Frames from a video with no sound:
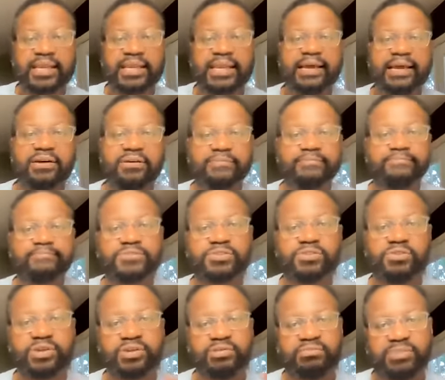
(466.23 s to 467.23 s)
and now,
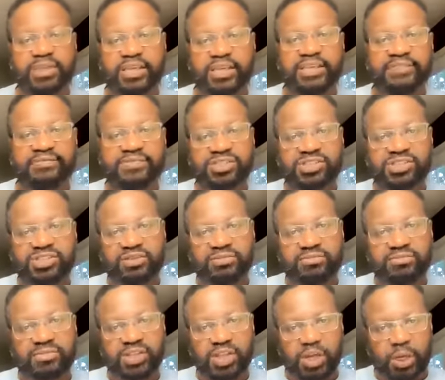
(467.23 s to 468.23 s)
so it, gives us
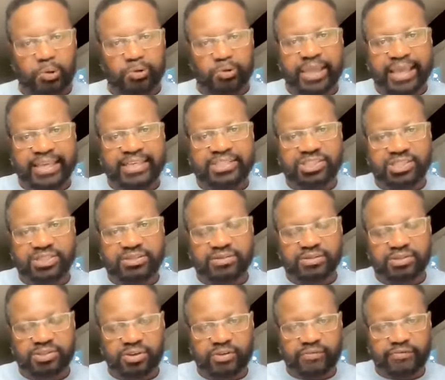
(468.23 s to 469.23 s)
the, the location.
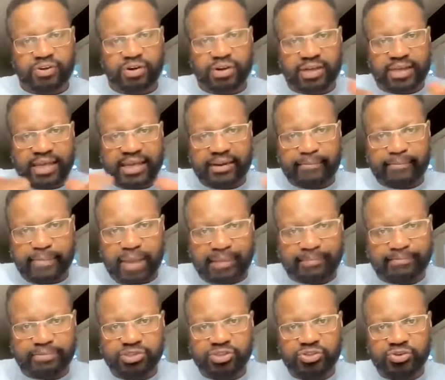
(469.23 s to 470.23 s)
So if you look at a
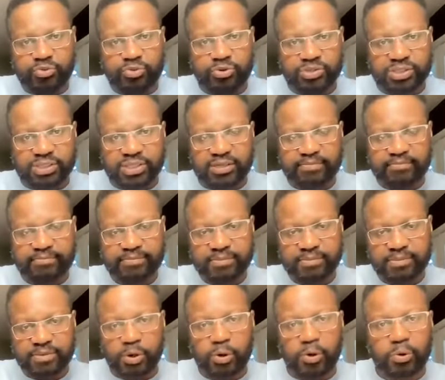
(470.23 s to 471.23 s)
map of Jerusalem,
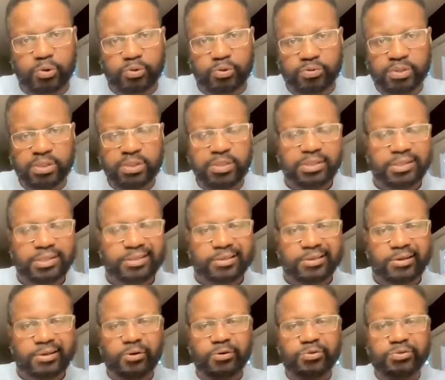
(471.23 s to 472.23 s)
the old,
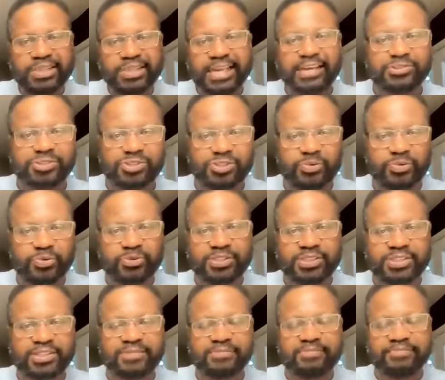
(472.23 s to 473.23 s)
old town
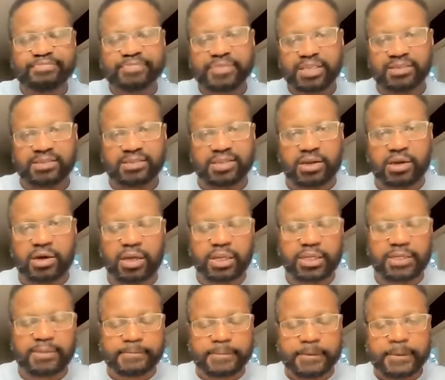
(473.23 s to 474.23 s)
Jerusalem, as they
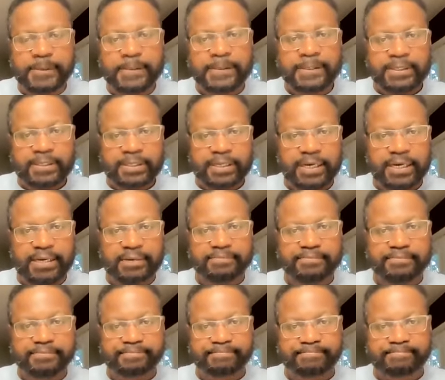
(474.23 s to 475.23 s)
call it,
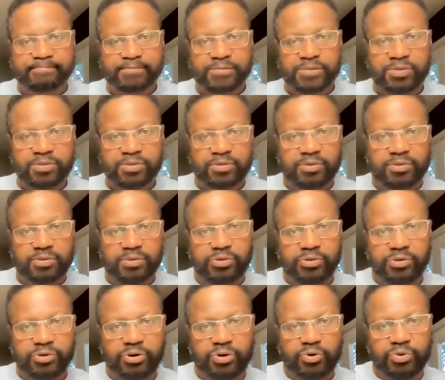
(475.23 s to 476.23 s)
um,
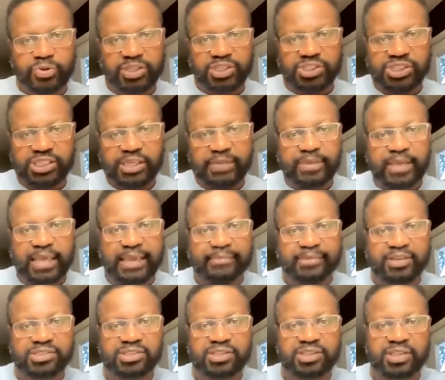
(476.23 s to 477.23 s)
you'll know where the sheep
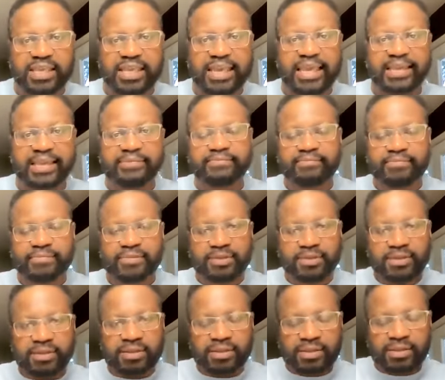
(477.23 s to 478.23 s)
came into the gate.
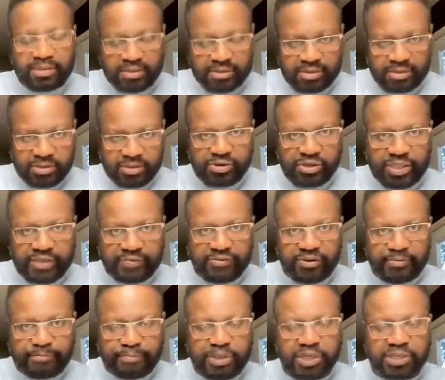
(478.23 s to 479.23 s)
You'll give
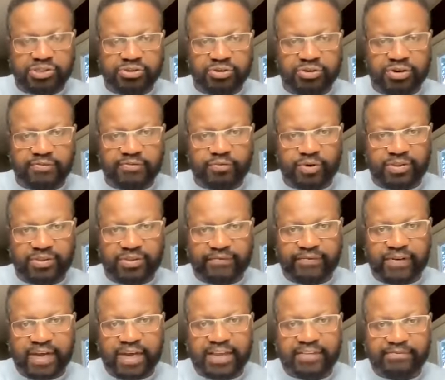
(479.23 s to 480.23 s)
you a picture of where the
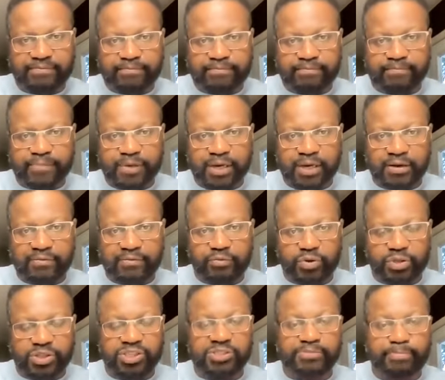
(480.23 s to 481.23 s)
five, uh,
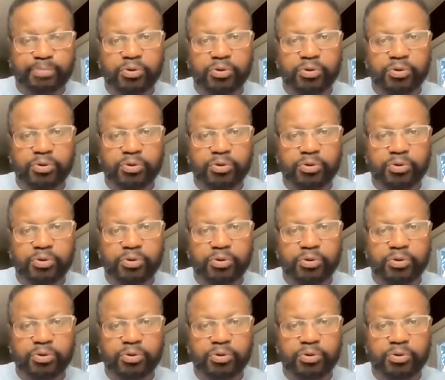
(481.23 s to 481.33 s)
where this